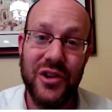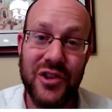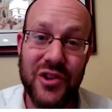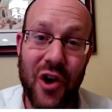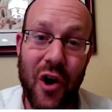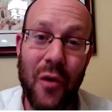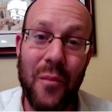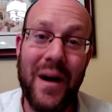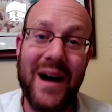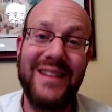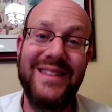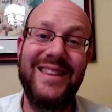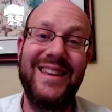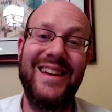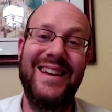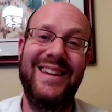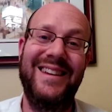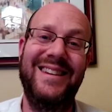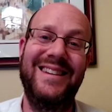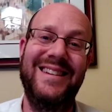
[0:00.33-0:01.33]
Yom
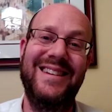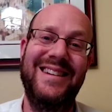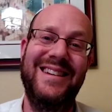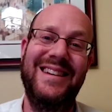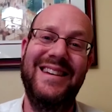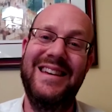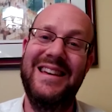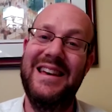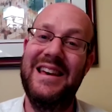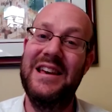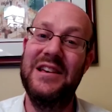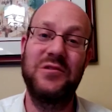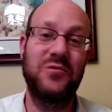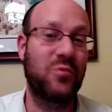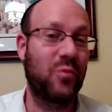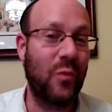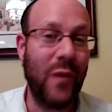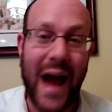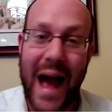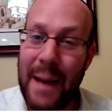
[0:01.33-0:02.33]
HaDin is
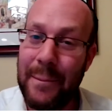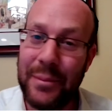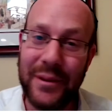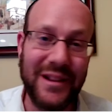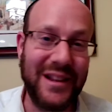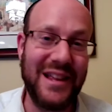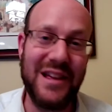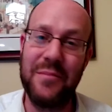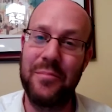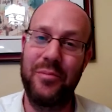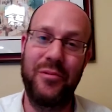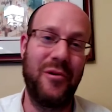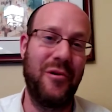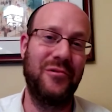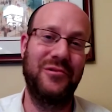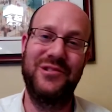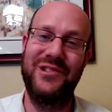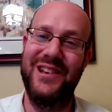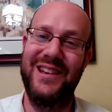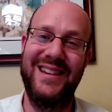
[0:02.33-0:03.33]
rapidly
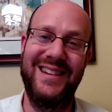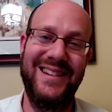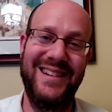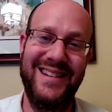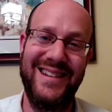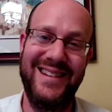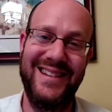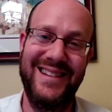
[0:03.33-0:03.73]
approaching.